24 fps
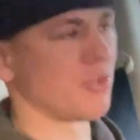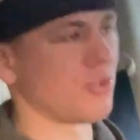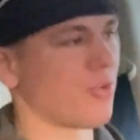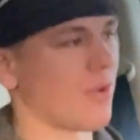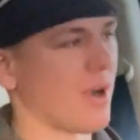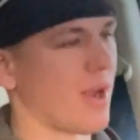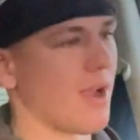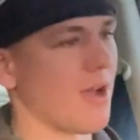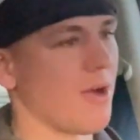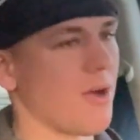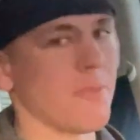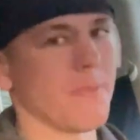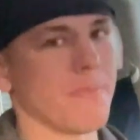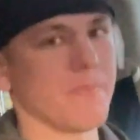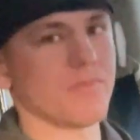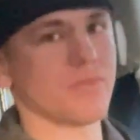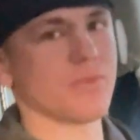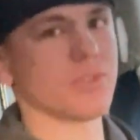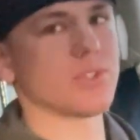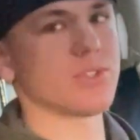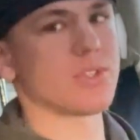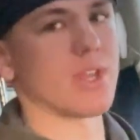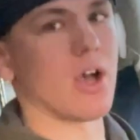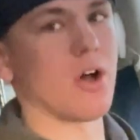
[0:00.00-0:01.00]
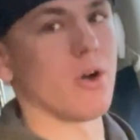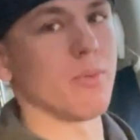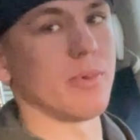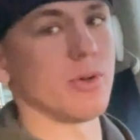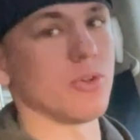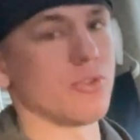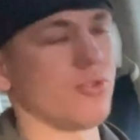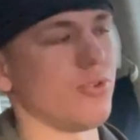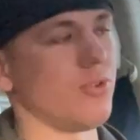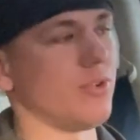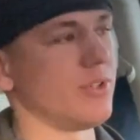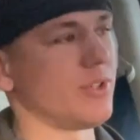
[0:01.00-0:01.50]
trout, Salmo
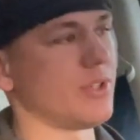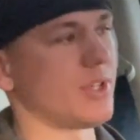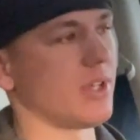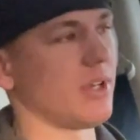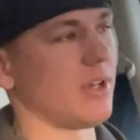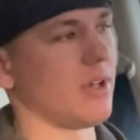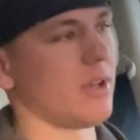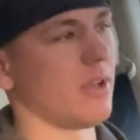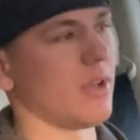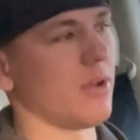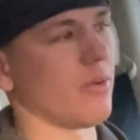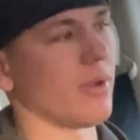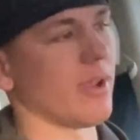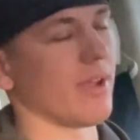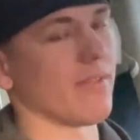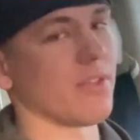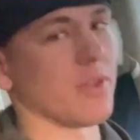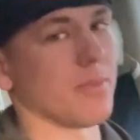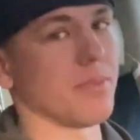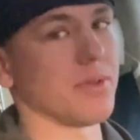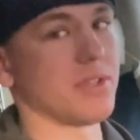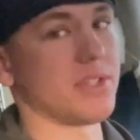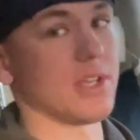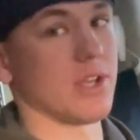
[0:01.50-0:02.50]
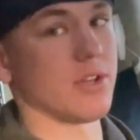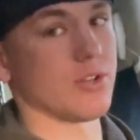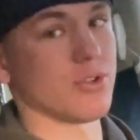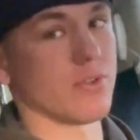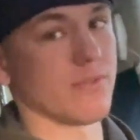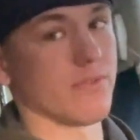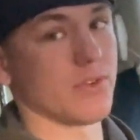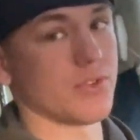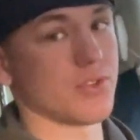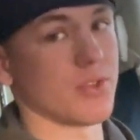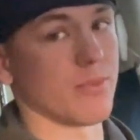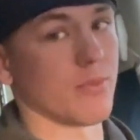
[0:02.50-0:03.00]
trutta. We have the potential
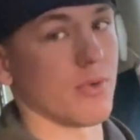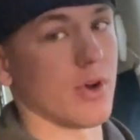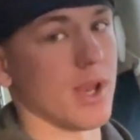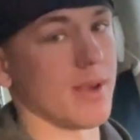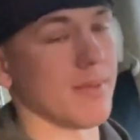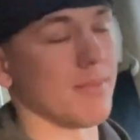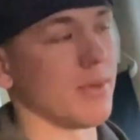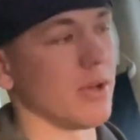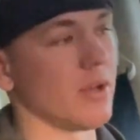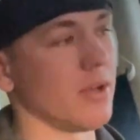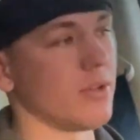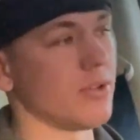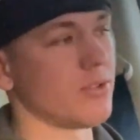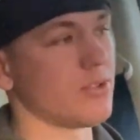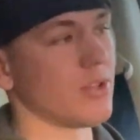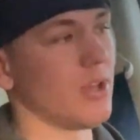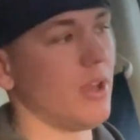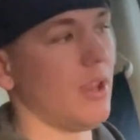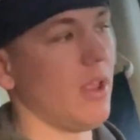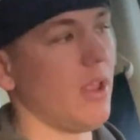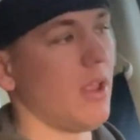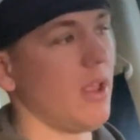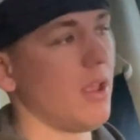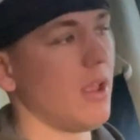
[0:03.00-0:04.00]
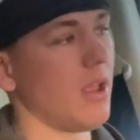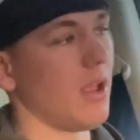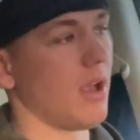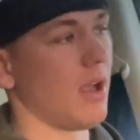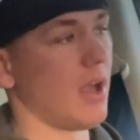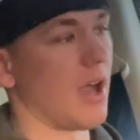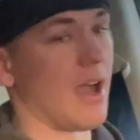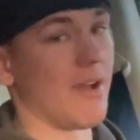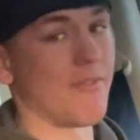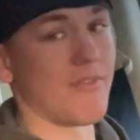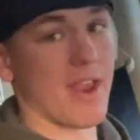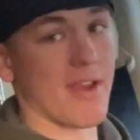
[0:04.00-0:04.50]
for some rainbows. Uh,
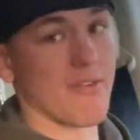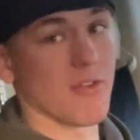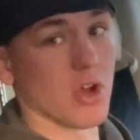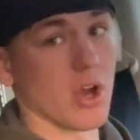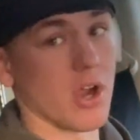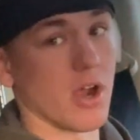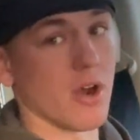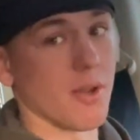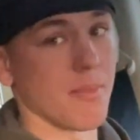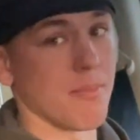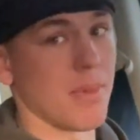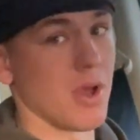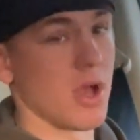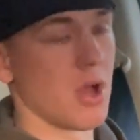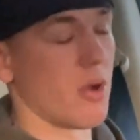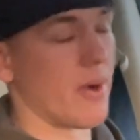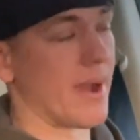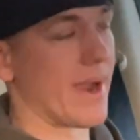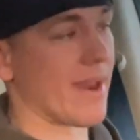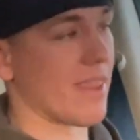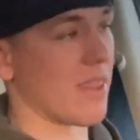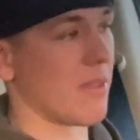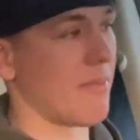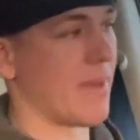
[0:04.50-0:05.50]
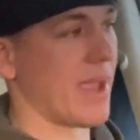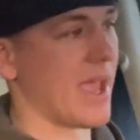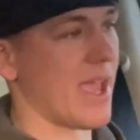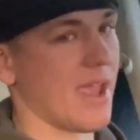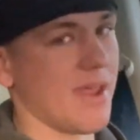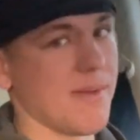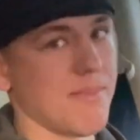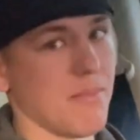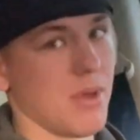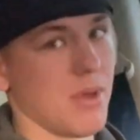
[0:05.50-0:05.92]
I've never caught a bow out of the Mad,